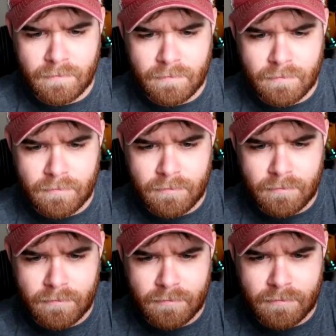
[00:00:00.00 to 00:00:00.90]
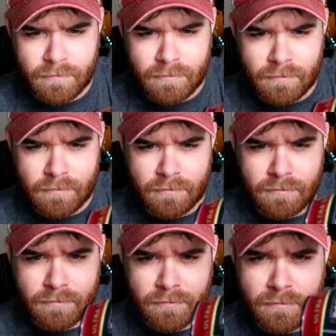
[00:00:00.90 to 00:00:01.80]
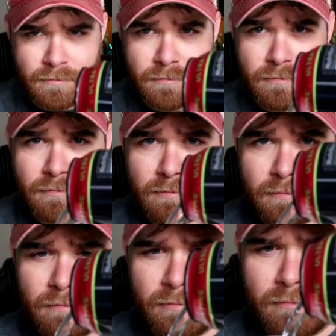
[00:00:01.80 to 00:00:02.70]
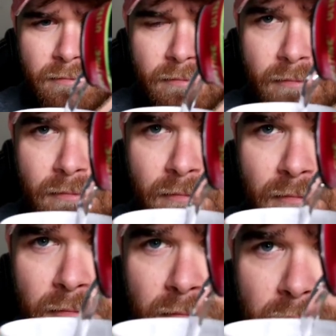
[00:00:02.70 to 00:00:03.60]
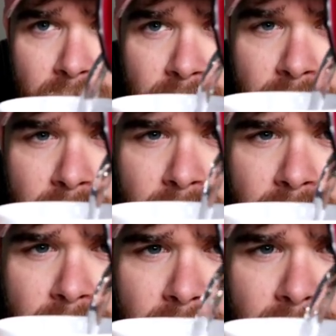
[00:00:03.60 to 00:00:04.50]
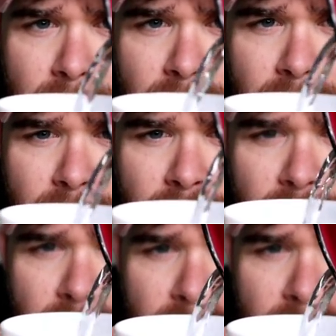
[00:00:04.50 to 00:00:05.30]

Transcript: Nothing is said.